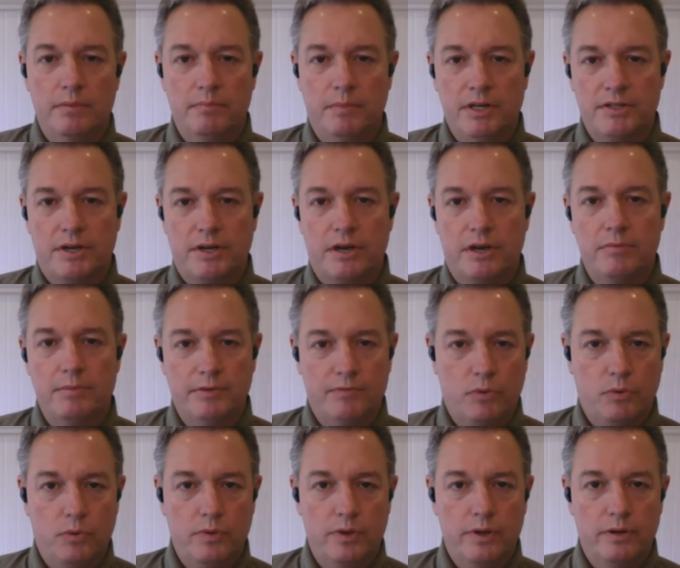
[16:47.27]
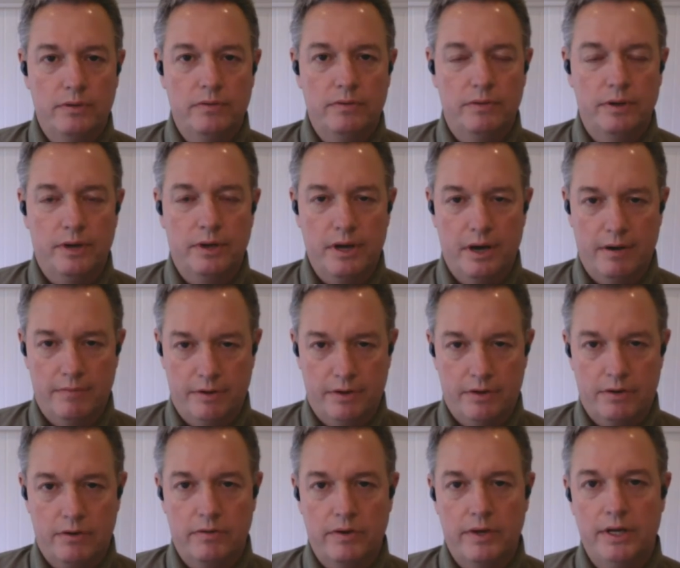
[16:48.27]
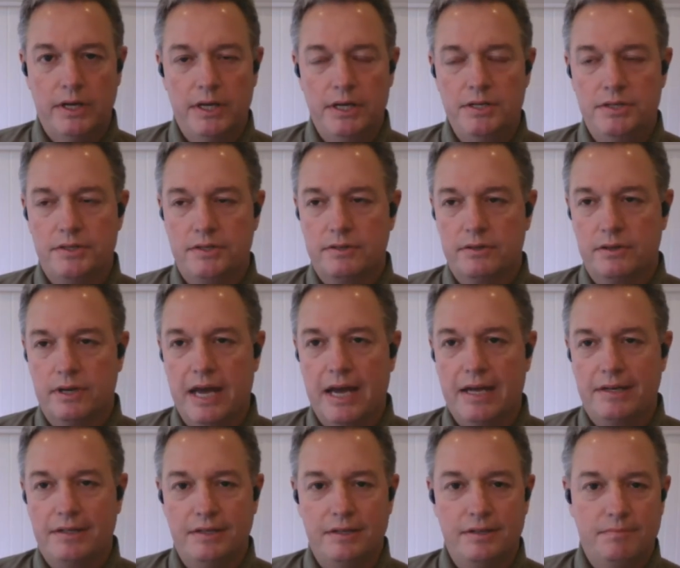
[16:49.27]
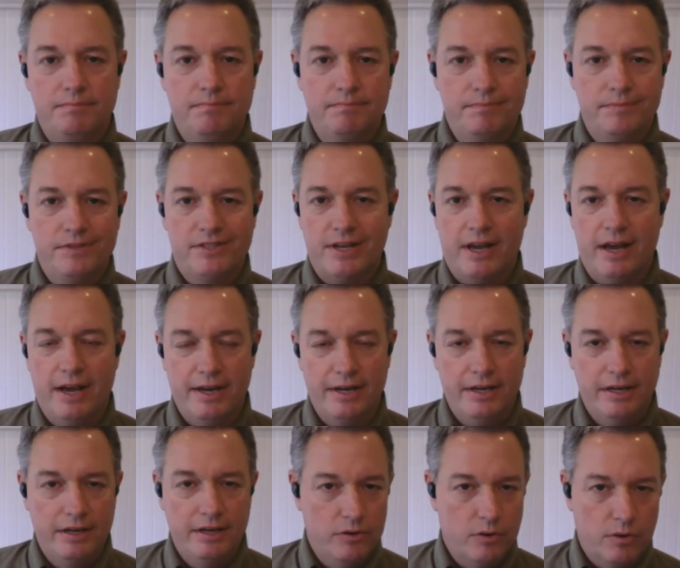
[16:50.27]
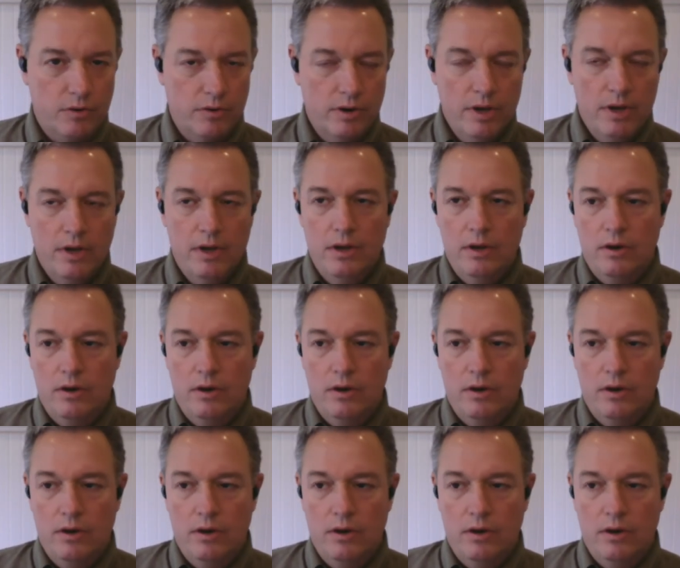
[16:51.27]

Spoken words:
it must go before the governor, and he's got to sign it or